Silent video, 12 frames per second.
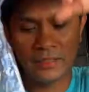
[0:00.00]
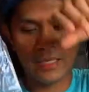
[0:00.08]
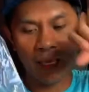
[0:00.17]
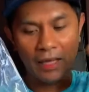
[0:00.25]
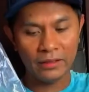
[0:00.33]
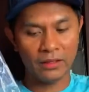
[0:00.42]

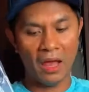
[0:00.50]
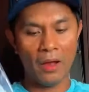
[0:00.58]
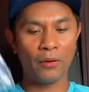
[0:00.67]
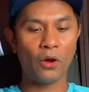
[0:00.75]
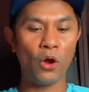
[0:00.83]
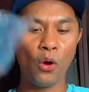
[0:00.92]
can't
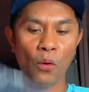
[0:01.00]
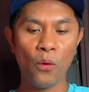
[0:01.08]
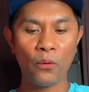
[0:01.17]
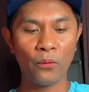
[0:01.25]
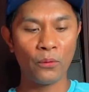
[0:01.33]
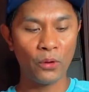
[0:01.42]

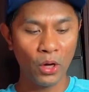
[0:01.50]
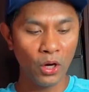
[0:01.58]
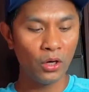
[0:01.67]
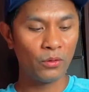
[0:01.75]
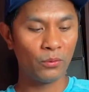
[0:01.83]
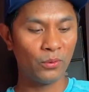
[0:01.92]
go
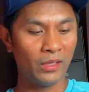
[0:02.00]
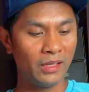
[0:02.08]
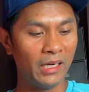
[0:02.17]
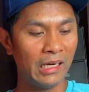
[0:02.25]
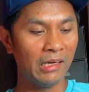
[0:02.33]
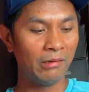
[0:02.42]
wrong with
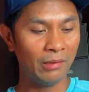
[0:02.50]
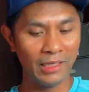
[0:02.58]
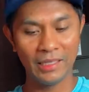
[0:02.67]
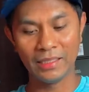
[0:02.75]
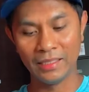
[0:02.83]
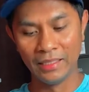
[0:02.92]
that
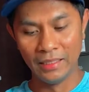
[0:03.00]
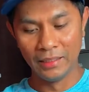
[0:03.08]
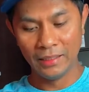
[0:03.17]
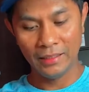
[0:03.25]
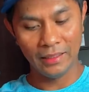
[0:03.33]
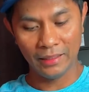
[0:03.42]
one.
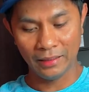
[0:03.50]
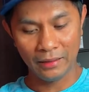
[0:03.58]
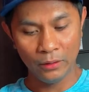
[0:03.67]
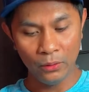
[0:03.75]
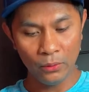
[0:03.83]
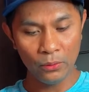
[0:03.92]
Like
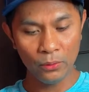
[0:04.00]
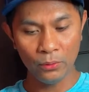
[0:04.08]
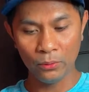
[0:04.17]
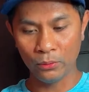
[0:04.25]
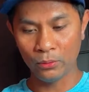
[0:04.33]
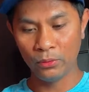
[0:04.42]

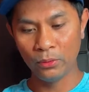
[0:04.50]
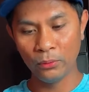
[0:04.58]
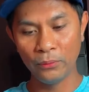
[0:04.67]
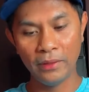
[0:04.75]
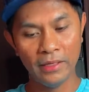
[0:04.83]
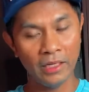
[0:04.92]
who
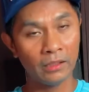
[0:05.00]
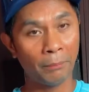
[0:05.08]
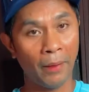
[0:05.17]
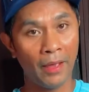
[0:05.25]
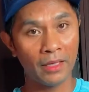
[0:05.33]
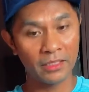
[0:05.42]
will not
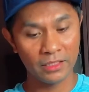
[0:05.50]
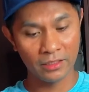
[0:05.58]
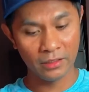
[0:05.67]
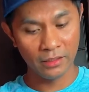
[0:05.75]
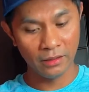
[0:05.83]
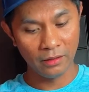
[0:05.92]
pass?
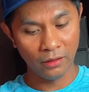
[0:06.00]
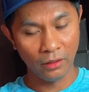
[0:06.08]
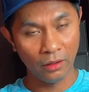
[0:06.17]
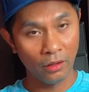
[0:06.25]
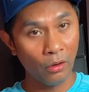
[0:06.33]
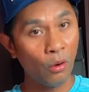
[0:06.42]

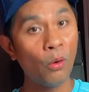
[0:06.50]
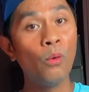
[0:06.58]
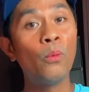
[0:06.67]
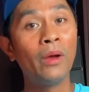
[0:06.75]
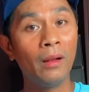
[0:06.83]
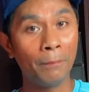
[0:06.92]
Who
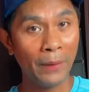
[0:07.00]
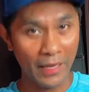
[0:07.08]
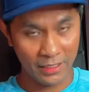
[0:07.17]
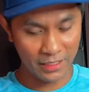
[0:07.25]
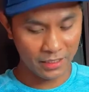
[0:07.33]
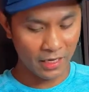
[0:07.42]
will
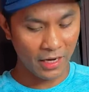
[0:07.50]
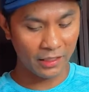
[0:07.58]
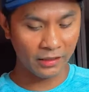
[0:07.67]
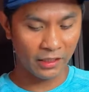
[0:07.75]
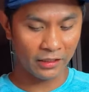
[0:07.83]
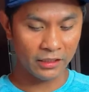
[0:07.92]
pass
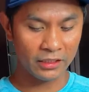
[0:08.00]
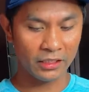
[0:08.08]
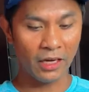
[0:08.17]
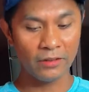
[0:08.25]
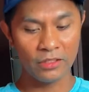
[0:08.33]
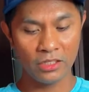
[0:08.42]
on that
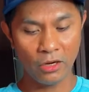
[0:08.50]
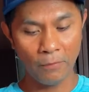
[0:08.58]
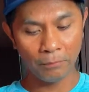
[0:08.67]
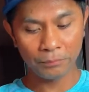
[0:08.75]
discount? So